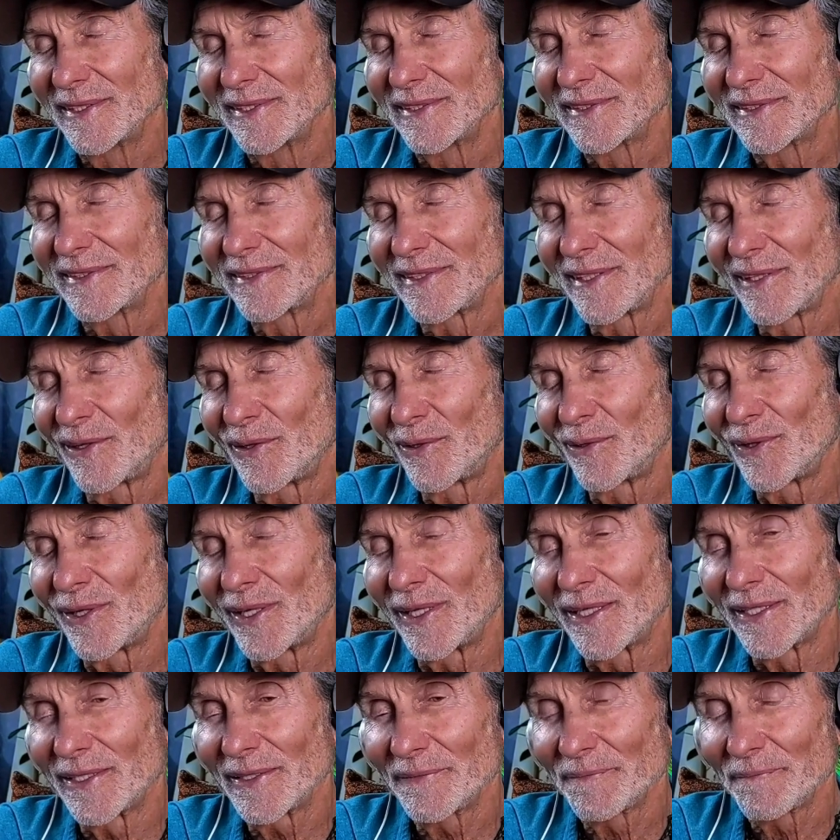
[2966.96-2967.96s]

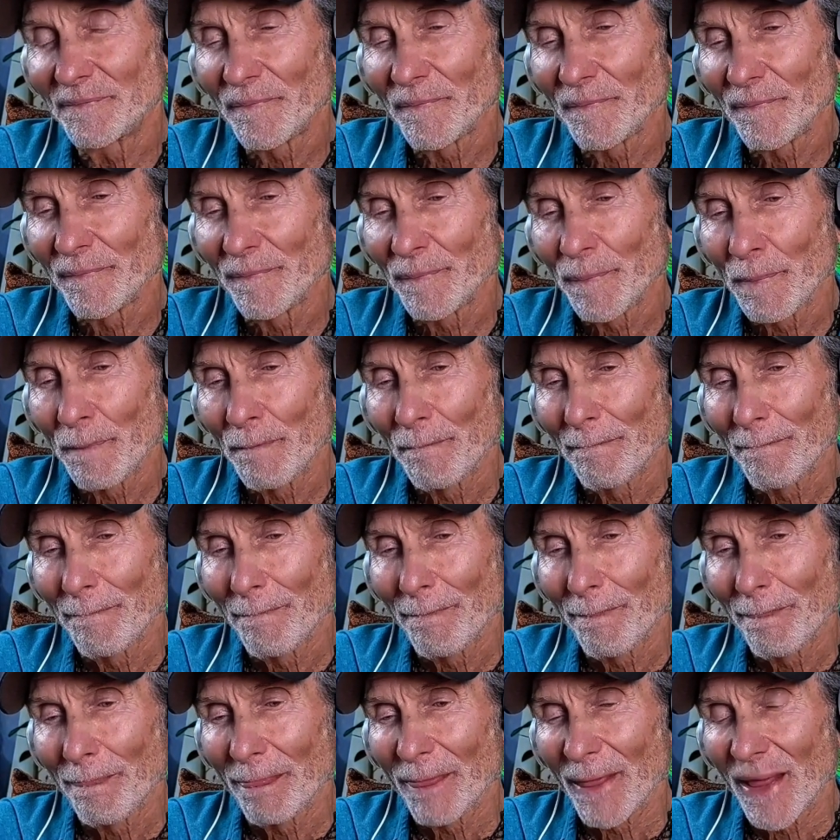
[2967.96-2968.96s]
So
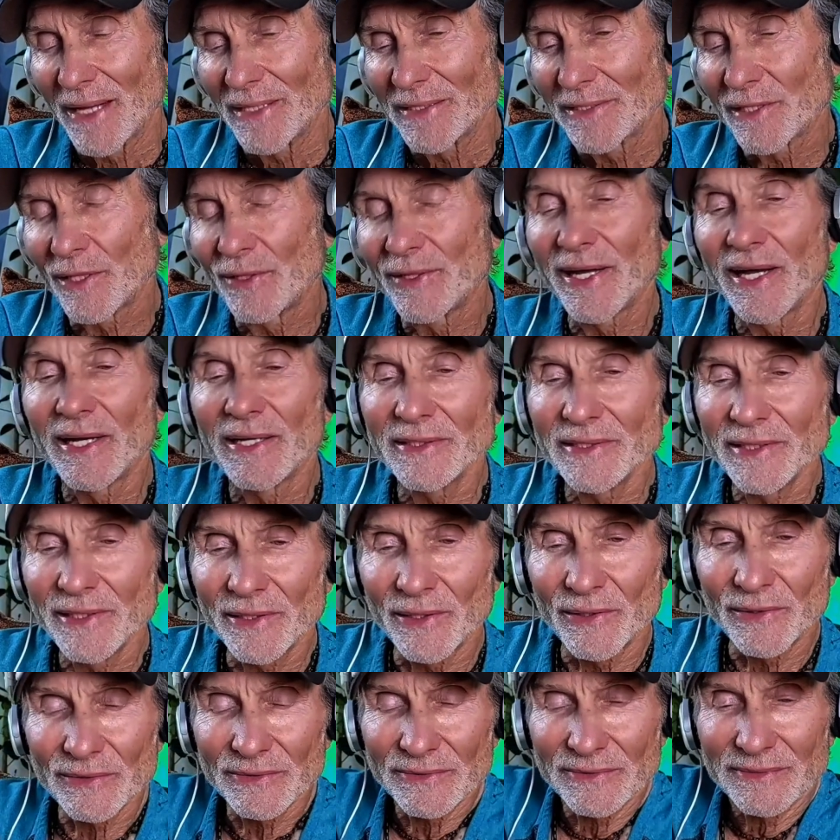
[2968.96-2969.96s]

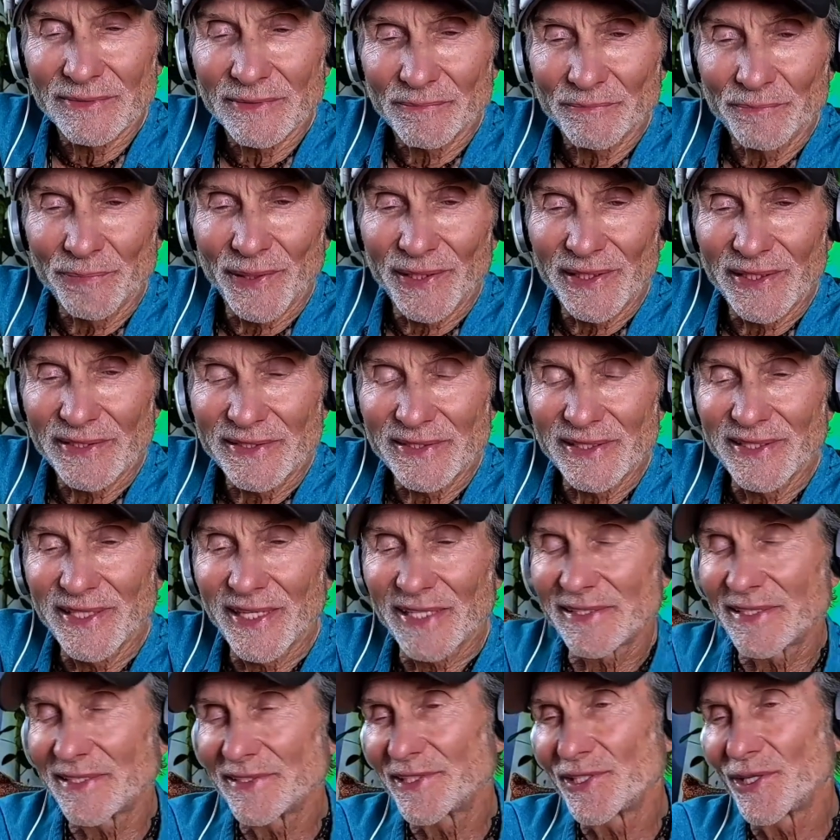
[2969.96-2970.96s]
that, but it's a
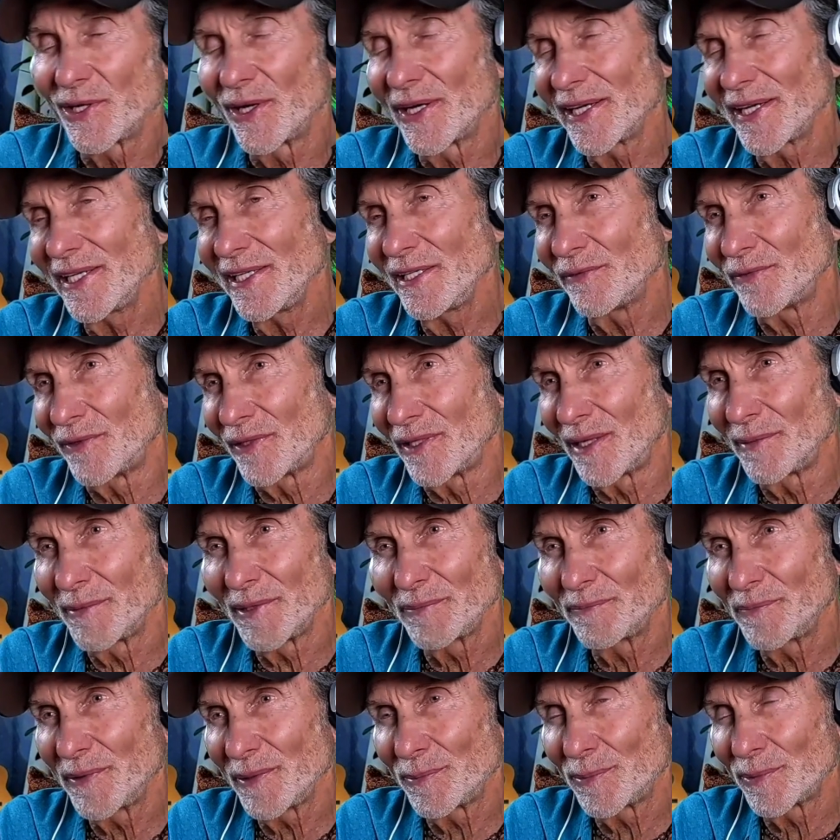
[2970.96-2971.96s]
necessary evil. I
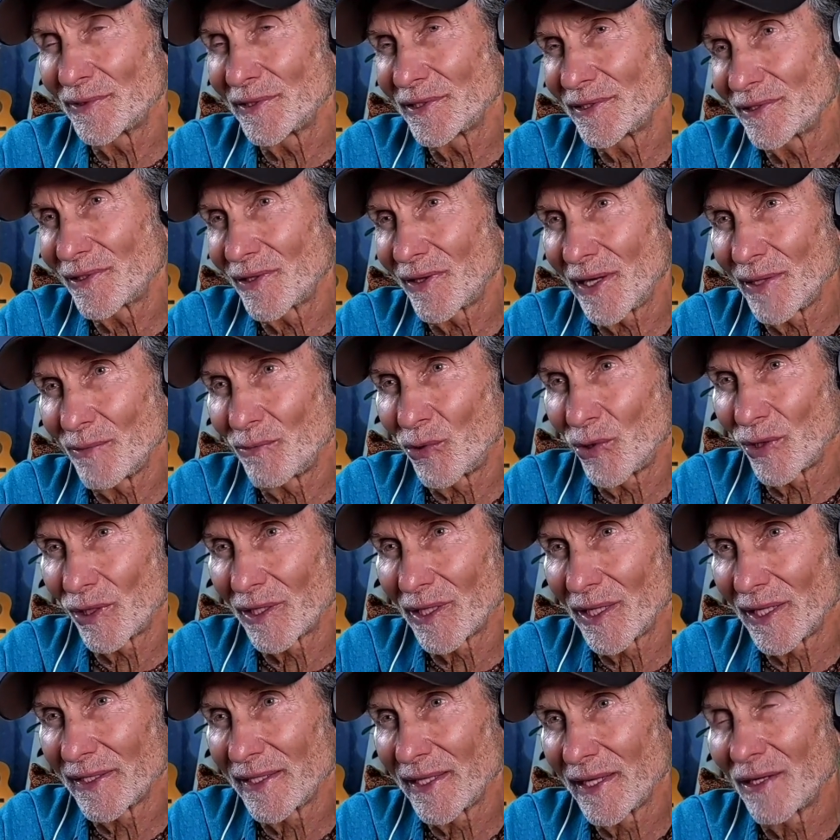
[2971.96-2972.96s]
mean, people describe work
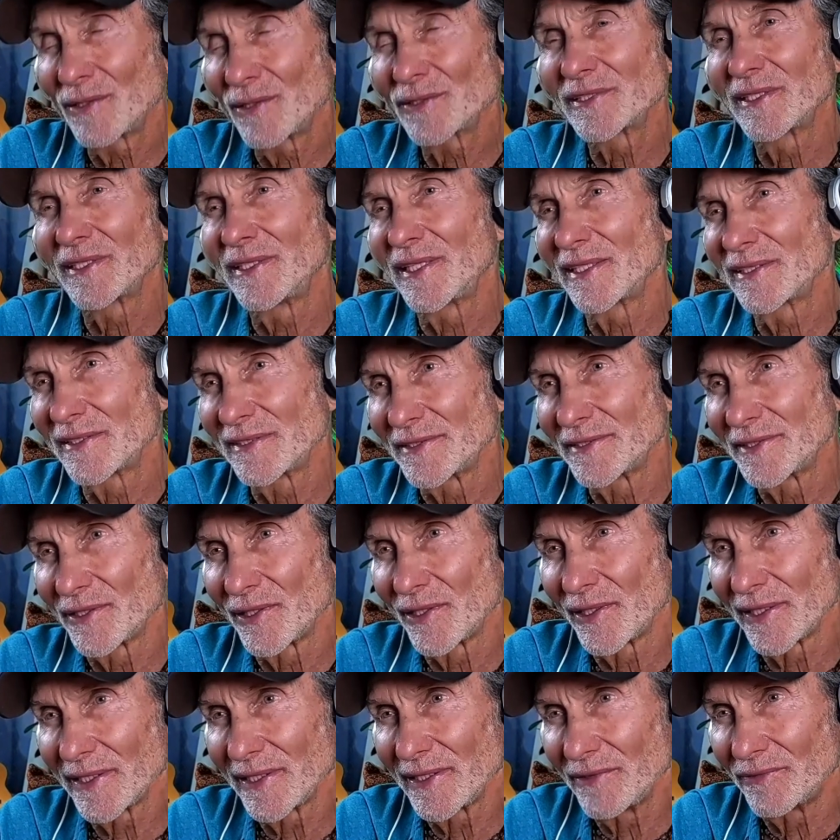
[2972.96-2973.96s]
like that. Oh, it's a
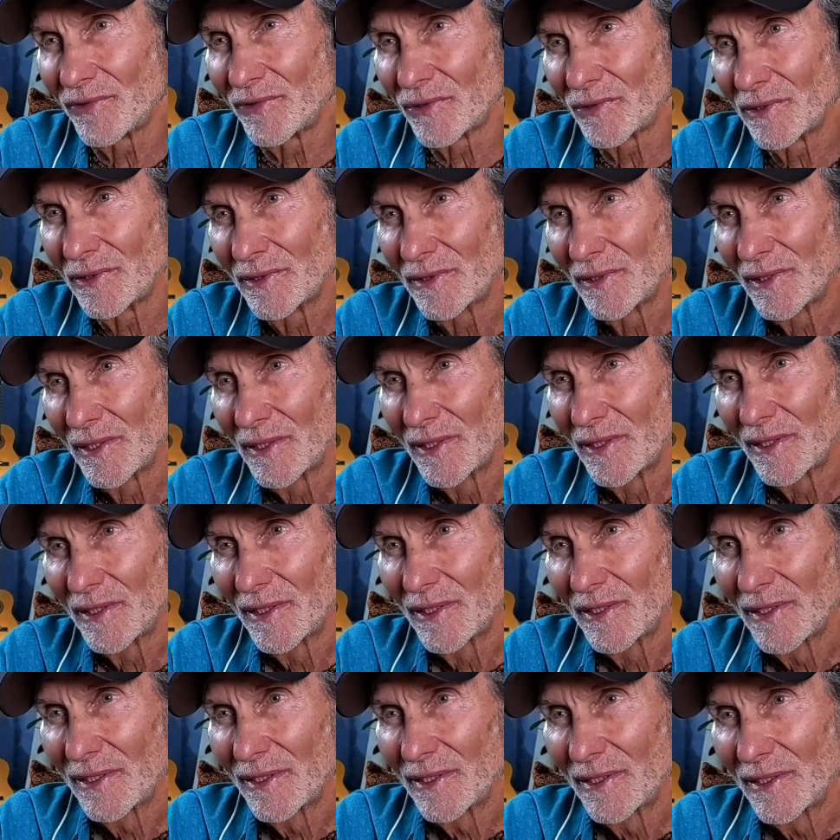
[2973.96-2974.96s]
necessary evil,
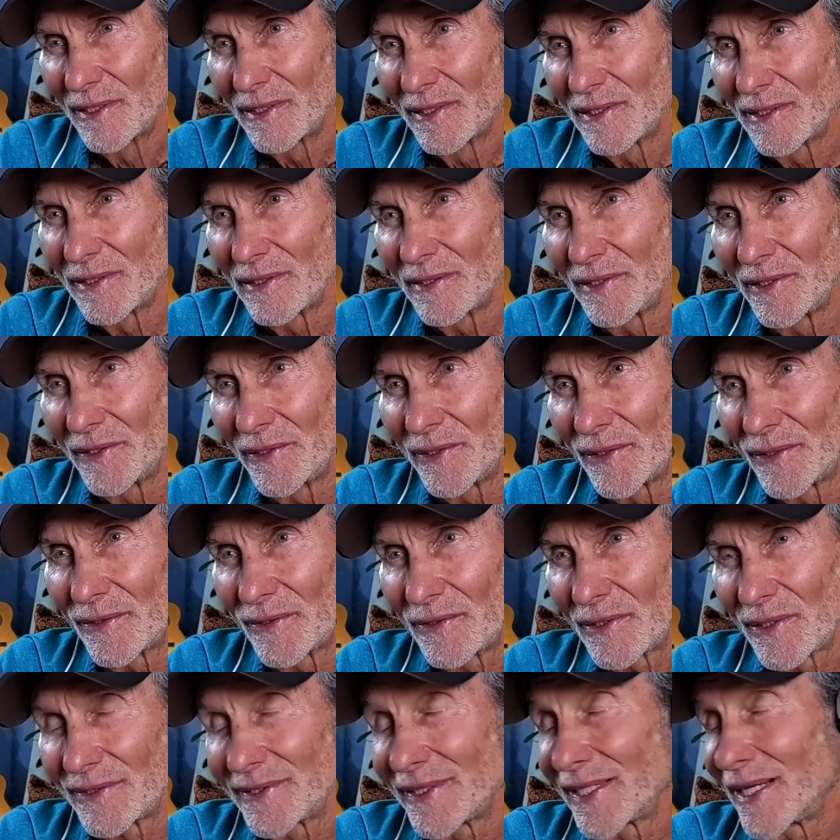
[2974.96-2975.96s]

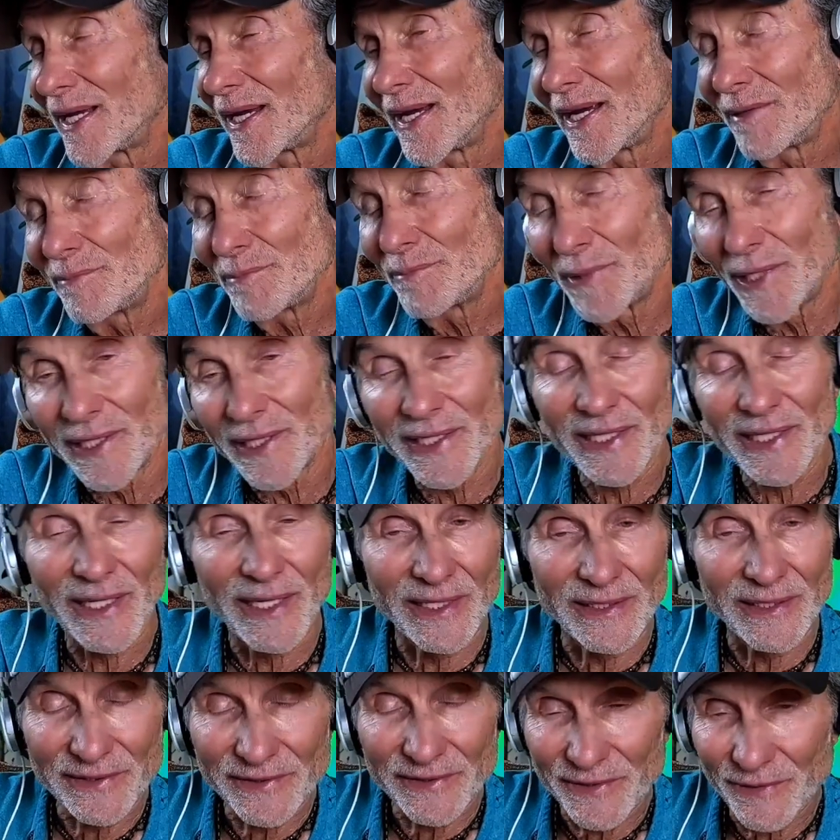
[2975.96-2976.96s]
because I got to have money. I
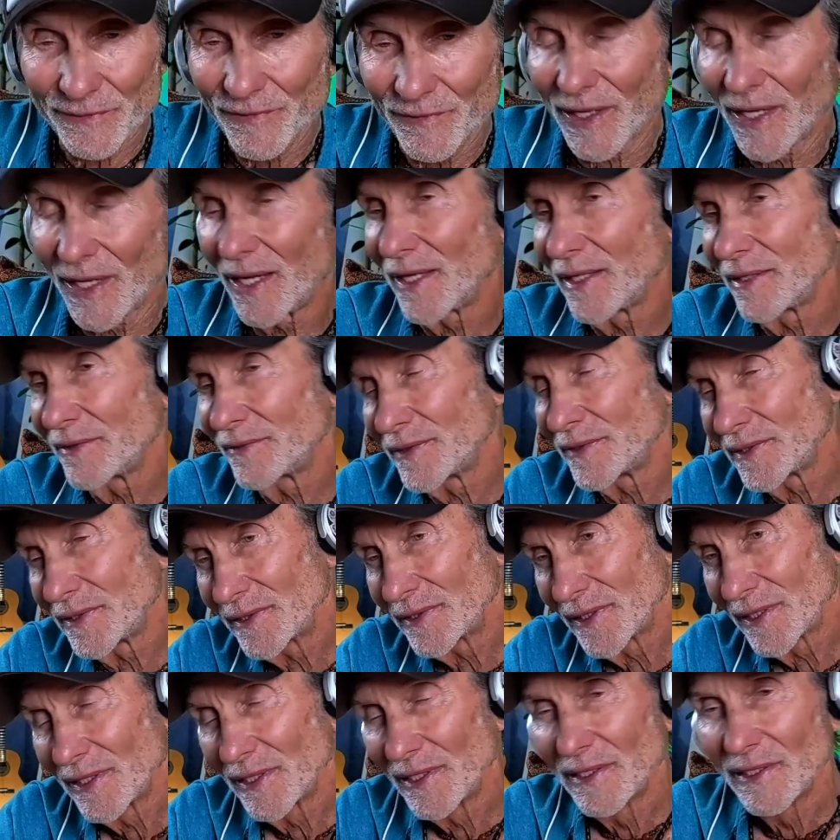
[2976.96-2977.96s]
got to survive and
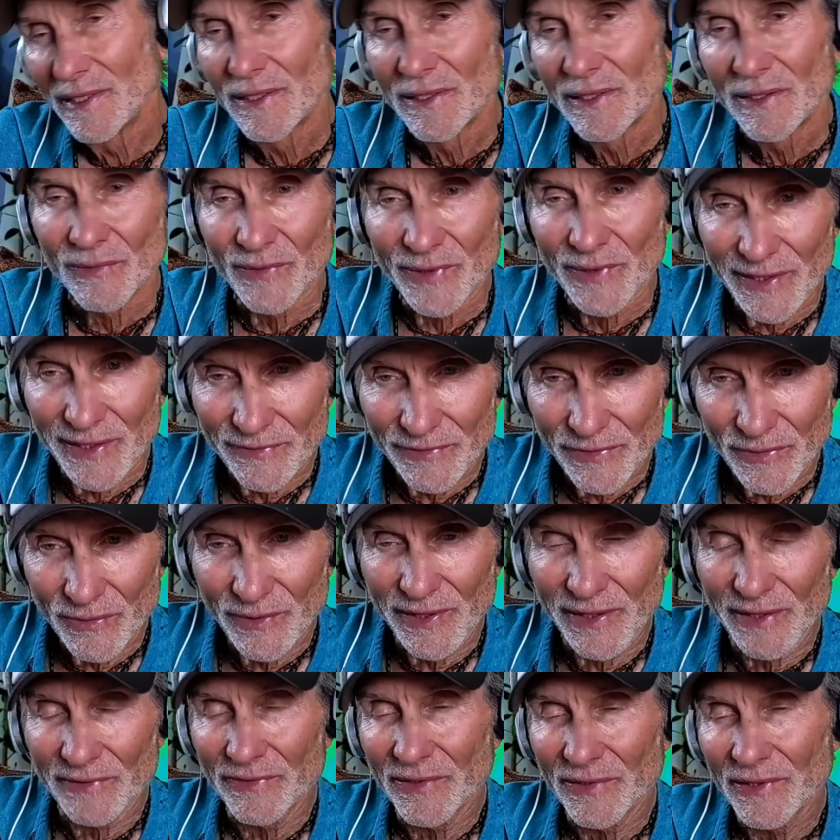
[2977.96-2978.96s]

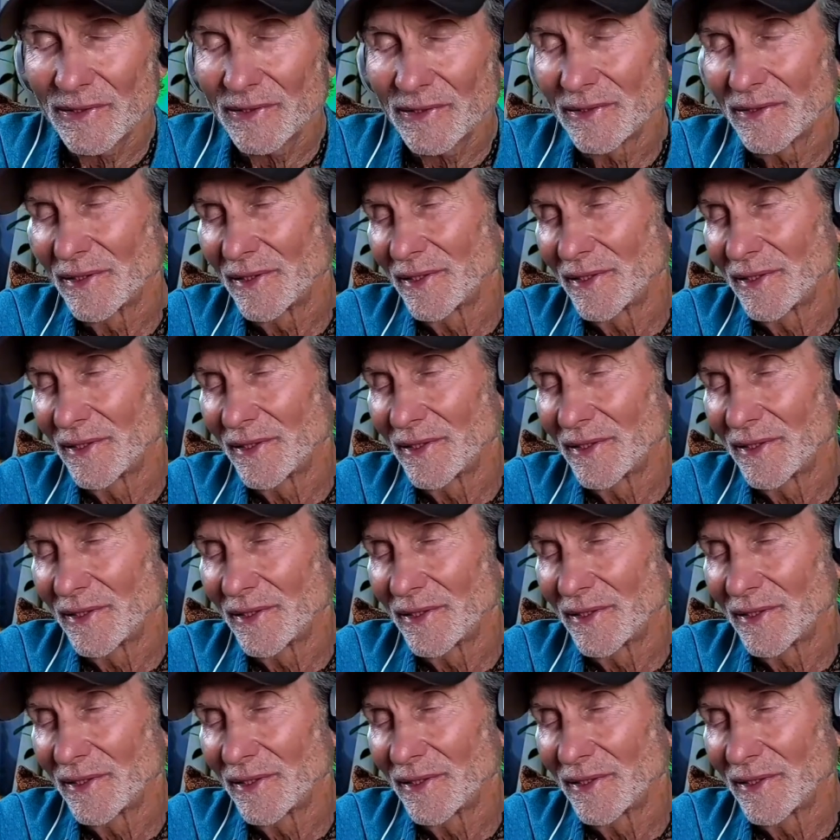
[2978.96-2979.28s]
whatever.